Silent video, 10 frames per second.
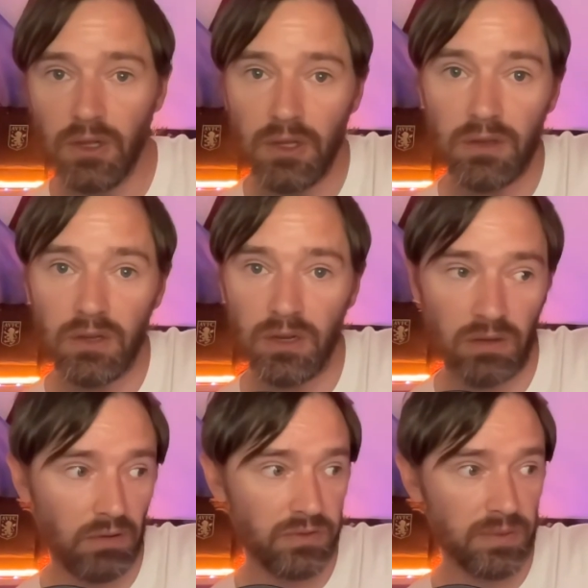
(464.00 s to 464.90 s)

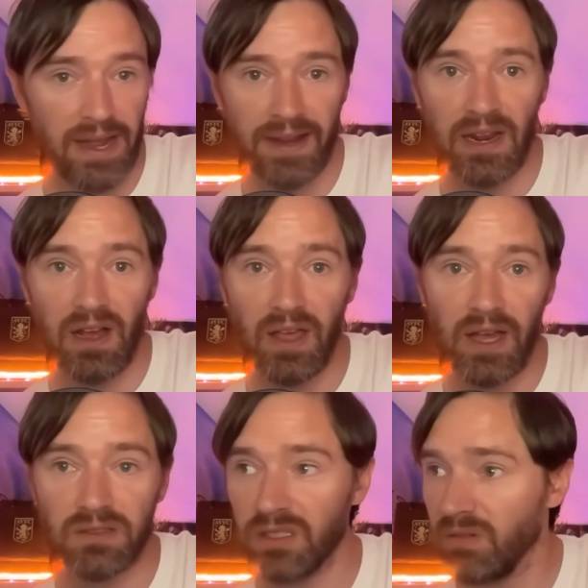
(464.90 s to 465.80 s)
love to be hanging out of that,
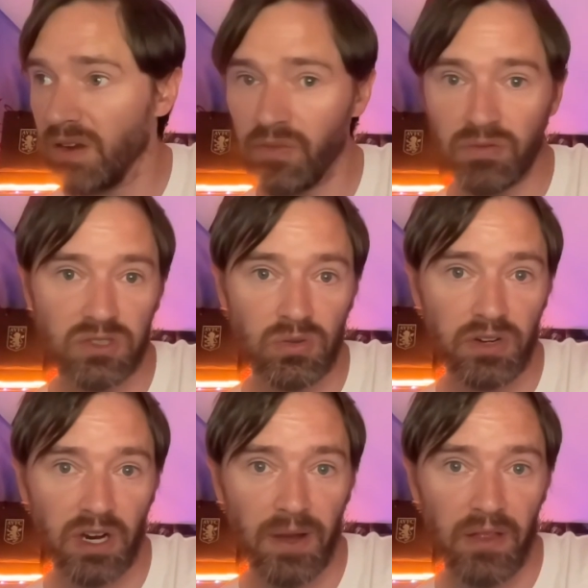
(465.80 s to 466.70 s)
see what everyone's talking
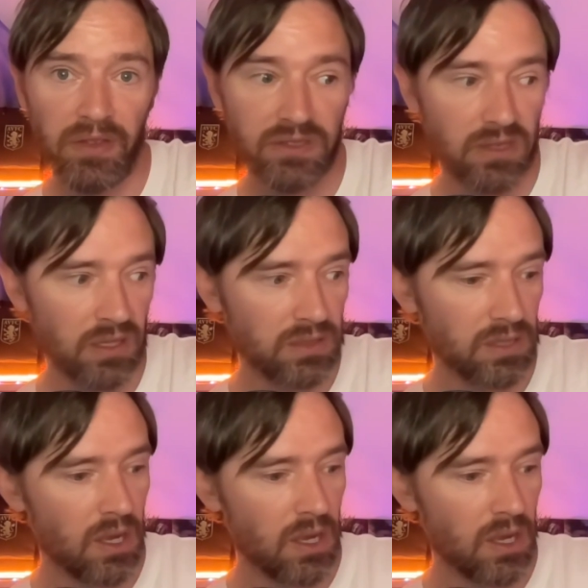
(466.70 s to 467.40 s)
about these things.